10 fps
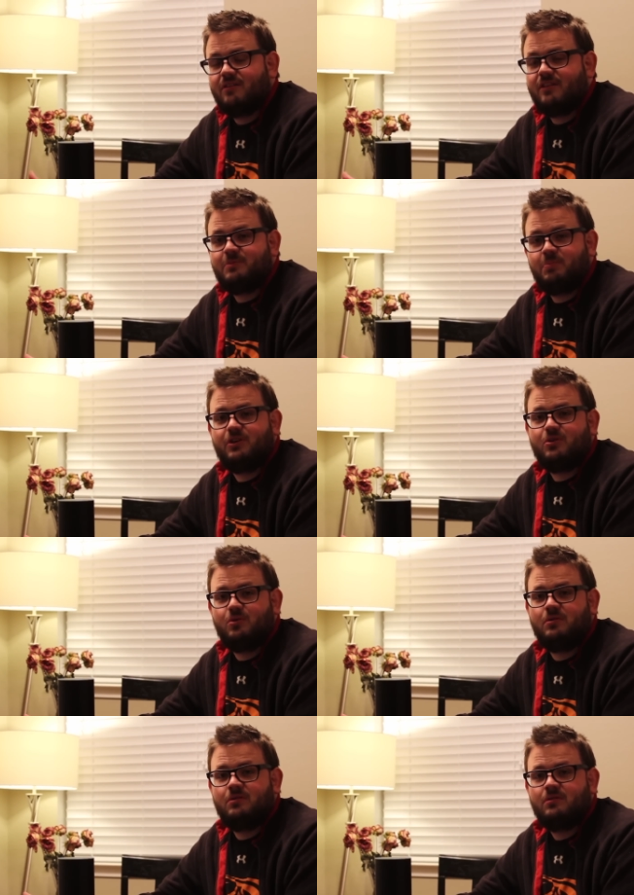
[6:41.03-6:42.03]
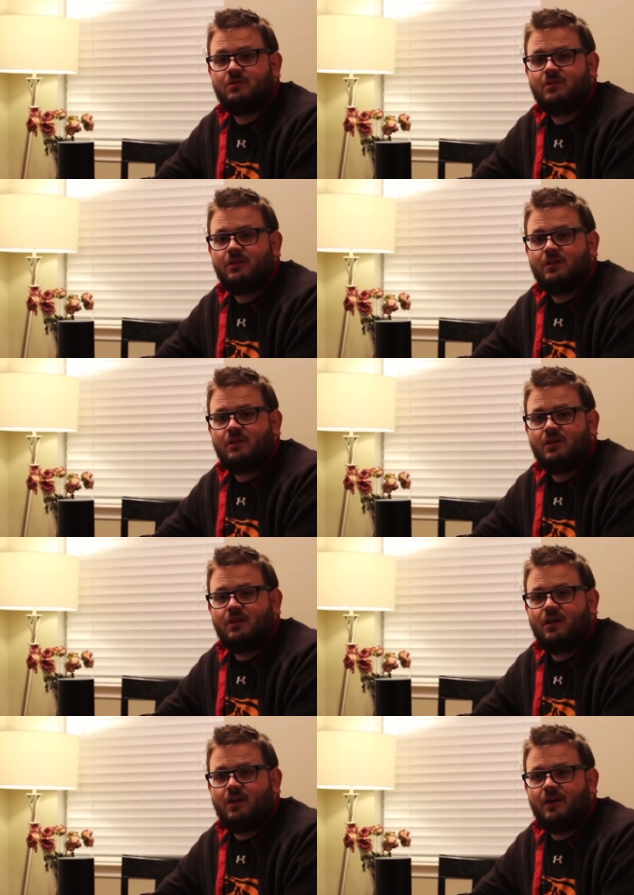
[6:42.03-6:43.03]
So that's pretty cool.
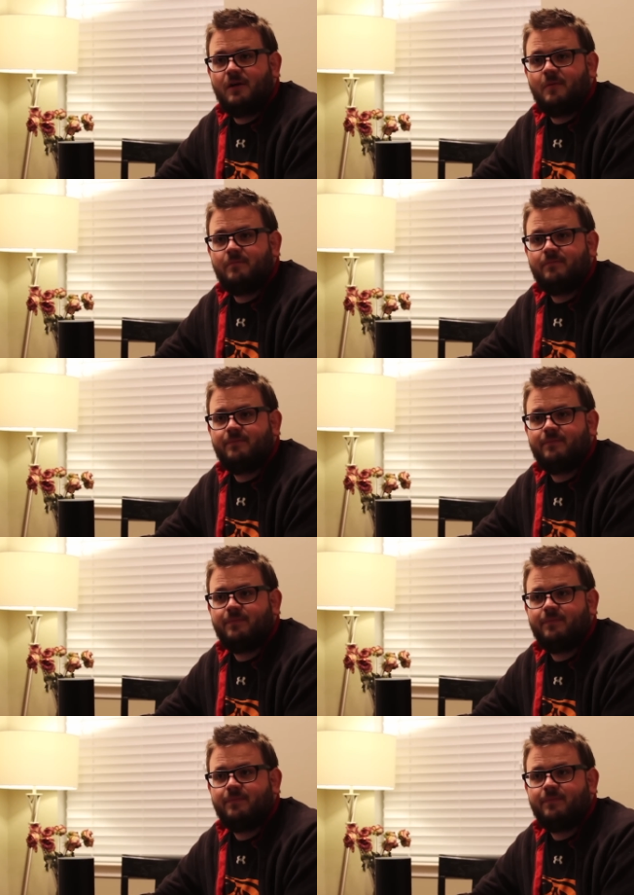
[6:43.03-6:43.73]
Um,